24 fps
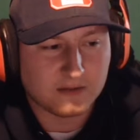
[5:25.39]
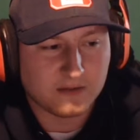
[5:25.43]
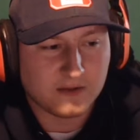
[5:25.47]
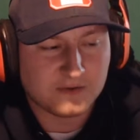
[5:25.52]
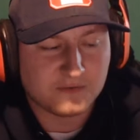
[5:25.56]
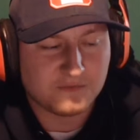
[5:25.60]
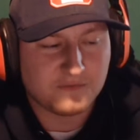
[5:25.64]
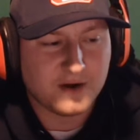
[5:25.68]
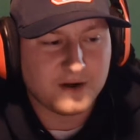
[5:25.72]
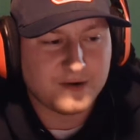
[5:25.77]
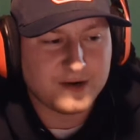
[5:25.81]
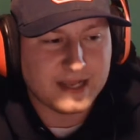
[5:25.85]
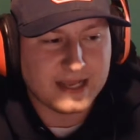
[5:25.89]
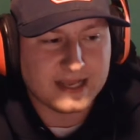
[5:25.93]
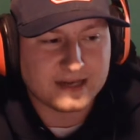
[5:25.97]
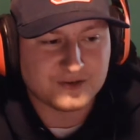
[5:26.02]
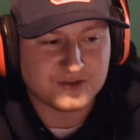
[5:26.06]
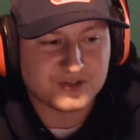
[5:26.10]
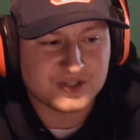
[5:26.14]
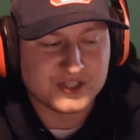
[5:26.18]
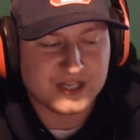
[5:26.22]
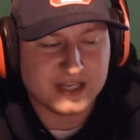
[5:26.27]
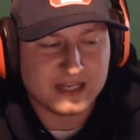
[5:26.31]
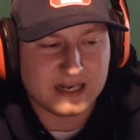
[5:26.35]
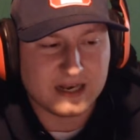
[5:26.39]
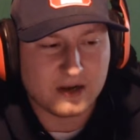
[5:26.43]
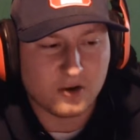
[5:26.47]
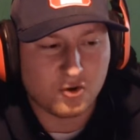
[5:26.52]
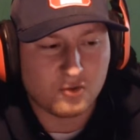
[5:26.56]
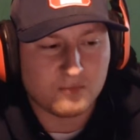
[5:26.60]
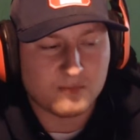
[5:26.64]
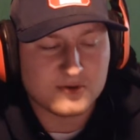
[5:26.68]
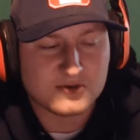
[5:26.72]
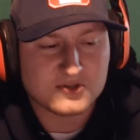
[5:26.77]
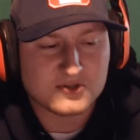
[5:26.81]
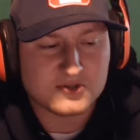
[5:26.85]
It looks very interesting. It
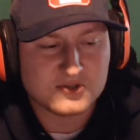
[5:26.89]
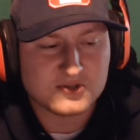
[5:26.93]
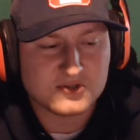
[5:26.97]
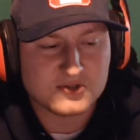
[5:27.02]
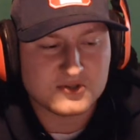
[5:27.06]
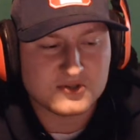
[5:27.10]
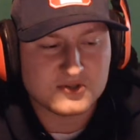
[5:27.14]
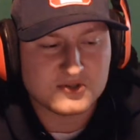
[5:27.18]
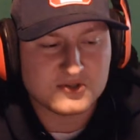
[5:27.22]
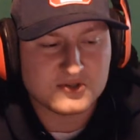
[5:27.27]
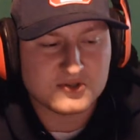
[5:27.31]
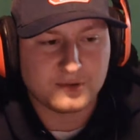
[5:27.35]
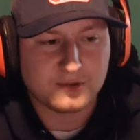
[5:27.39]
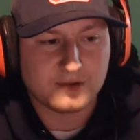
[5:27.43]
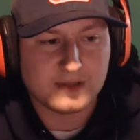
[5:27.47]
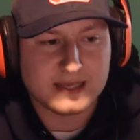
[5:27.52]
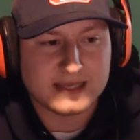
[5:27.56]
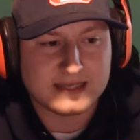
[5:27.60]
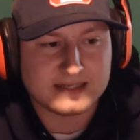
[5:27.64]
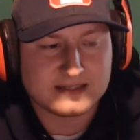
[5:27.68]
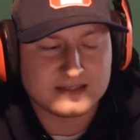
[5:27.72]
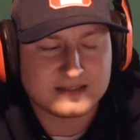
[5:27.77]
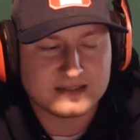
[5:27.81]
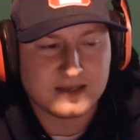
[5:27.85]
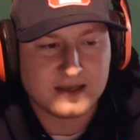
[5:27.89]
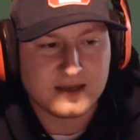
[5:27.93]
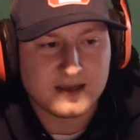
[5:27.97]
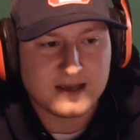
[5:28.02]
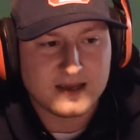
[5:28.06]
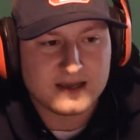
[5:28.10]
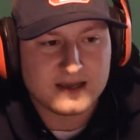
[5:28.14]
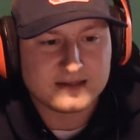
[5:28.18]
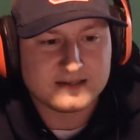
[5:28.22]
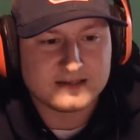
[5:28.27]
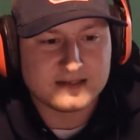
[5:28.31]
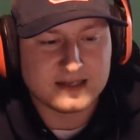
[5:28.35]
almost looks like a place
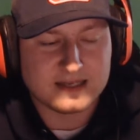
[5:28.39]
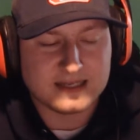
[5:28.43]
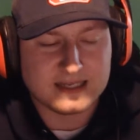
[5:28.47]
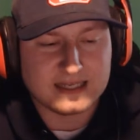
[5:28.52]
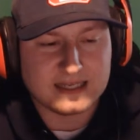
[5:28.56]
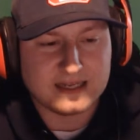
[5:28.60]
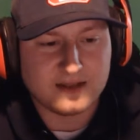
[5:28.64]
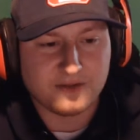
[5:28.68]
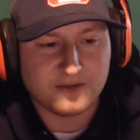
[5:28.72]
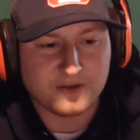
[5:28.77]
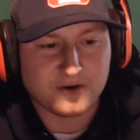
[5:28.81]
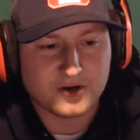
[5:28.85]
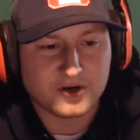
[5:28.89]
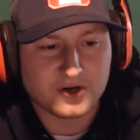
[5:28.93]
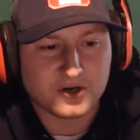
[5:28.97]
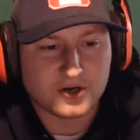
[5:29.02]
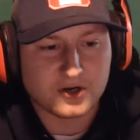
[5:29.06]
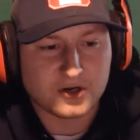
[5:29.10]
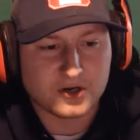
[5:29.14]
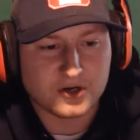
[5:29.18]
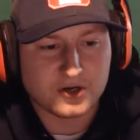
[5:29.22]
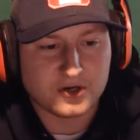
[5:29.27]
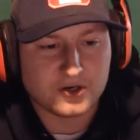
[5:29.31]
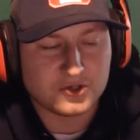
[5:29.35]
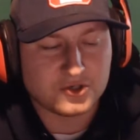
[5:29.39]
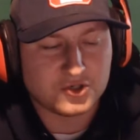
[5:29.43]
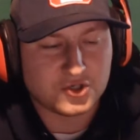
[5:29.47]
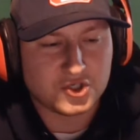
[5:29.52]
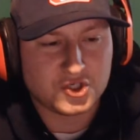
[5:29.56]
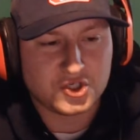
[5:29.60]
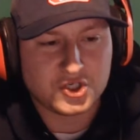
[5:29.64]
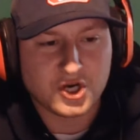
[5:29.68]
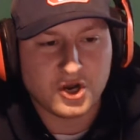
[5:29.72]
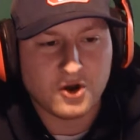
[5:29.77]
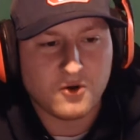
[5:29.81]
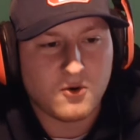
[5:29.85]
to either
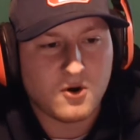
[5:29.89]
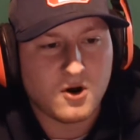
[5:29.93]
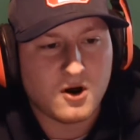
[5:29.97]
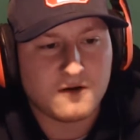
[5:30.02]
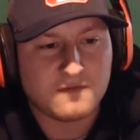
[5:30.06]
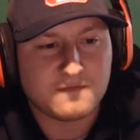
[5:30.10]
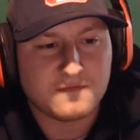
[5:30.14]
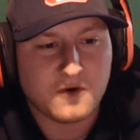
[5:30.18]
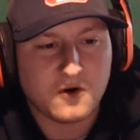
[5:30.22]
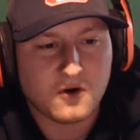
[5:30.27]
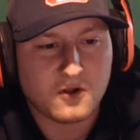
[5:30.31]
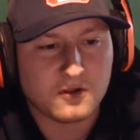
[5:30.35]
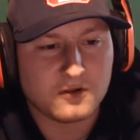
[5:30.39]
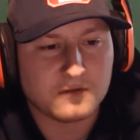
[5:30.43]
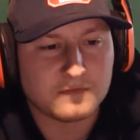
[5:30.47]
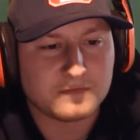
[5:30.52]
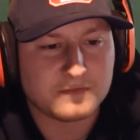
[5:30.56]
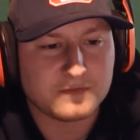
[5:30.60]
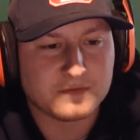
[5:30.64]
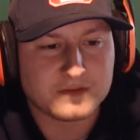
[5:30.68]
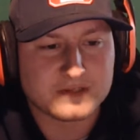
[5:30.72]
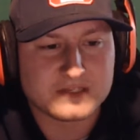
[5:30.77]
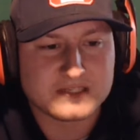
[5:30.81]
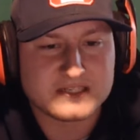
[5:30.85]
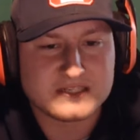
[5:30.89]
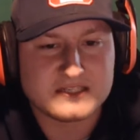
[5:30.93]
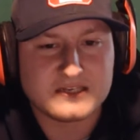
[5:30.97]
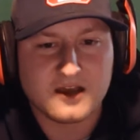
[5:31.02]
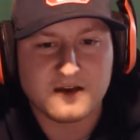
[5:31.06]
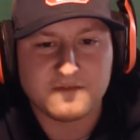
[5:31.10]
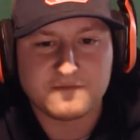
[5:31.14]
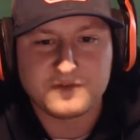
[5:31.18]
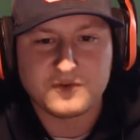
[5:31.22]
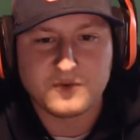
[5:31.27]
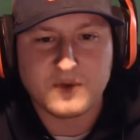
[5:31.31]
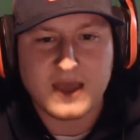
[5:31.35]
show off all of the
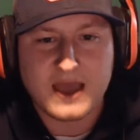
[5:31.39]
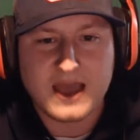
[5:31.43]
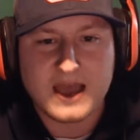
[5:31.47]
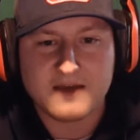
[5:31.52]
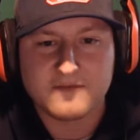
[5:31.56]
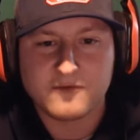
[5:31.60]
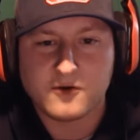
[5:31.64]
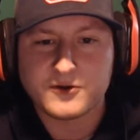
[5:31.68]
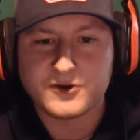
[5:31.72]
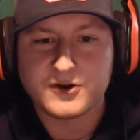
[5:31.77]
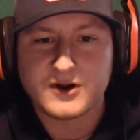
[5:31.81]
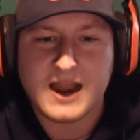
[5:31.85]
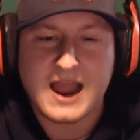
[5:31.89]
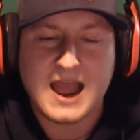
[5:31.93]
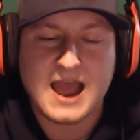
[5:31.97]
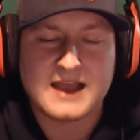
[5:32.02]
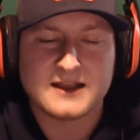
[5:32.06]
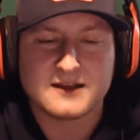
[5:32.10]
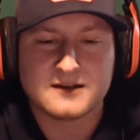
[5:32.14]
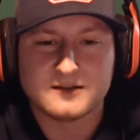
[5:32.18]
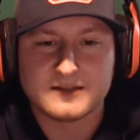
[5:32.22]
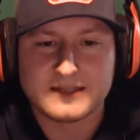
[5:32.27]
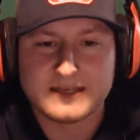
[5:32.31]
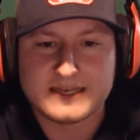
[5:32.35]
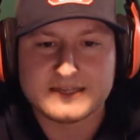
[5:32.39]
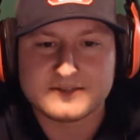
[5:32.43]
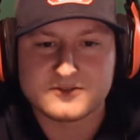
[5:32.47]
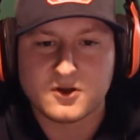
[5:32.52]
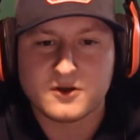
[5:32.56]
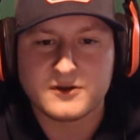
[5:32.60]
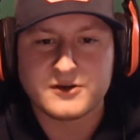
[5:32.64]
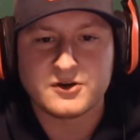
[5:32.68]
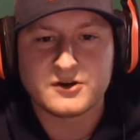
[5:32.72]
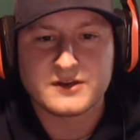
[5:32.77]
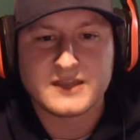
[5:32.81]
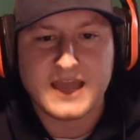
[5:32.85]
stuff you have, all your accolades,
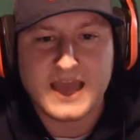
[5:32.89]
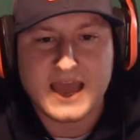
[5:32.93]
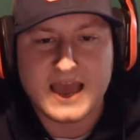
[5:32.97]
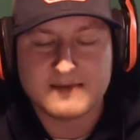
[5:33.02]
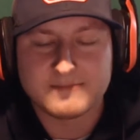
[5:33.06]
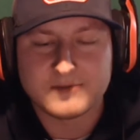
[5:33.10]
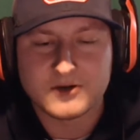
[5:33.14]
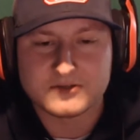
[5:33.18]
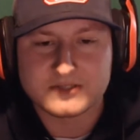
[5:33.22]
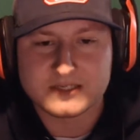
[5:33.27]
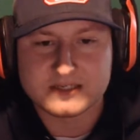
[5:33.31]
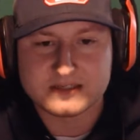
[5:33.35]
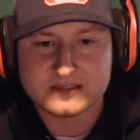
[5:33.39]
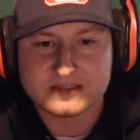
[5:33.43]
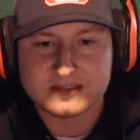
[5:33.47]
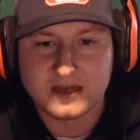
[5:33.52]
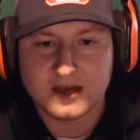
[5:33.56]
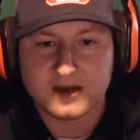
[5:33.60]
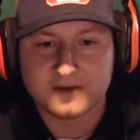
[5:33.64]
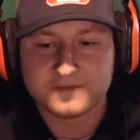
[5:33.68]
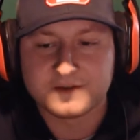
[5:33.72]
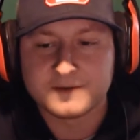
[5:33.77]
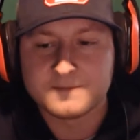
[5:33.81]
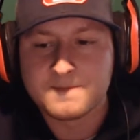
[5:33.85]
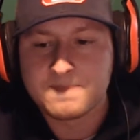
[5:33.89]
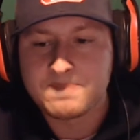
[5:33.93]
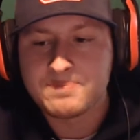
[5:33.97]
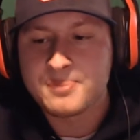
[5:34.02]
all your camos and stuff,